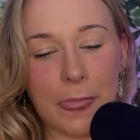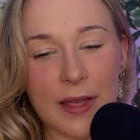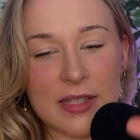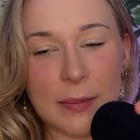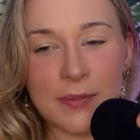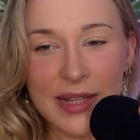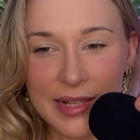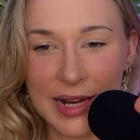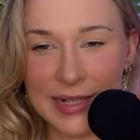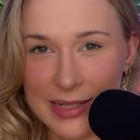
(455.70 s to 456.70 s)
Something
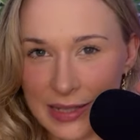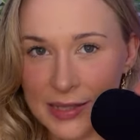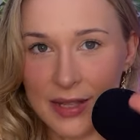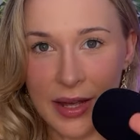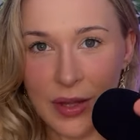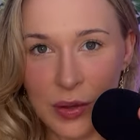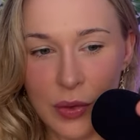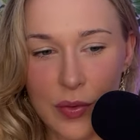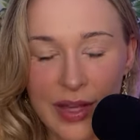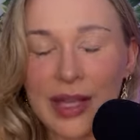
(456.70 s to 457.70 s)
that is a
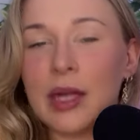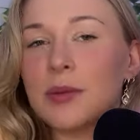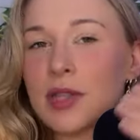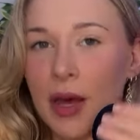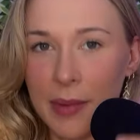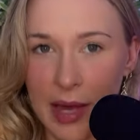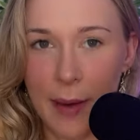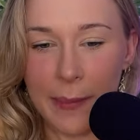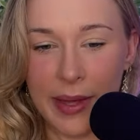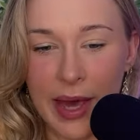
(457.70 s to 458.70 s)
cycle that keeps coming
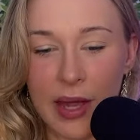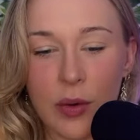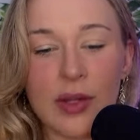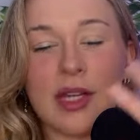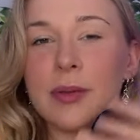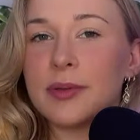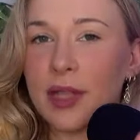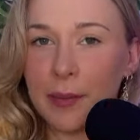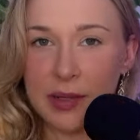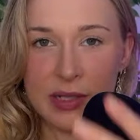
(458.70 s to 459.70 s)
up again or keeps
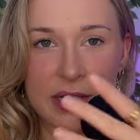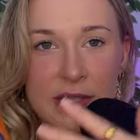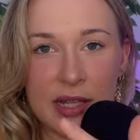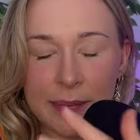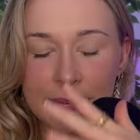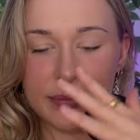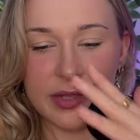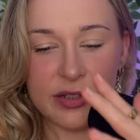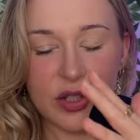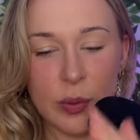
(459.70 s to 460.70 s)
coming to the same
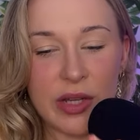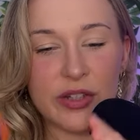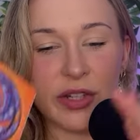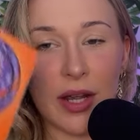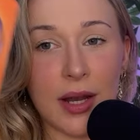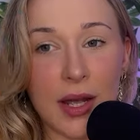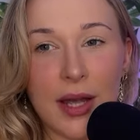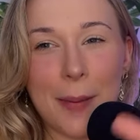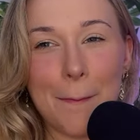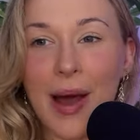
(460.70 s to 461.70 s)
situation
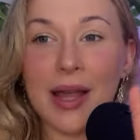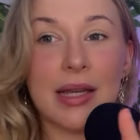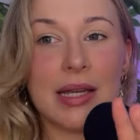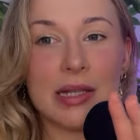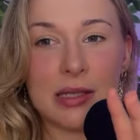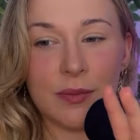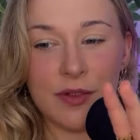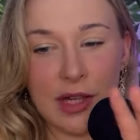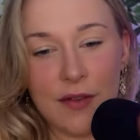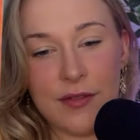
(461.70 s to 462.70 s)
might need some
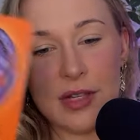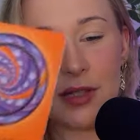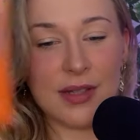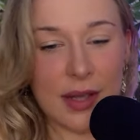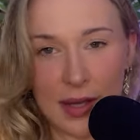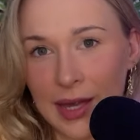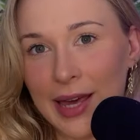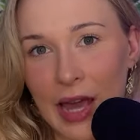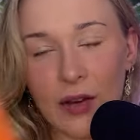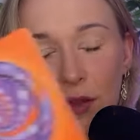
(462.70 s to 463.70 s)
forgiveness. That they can,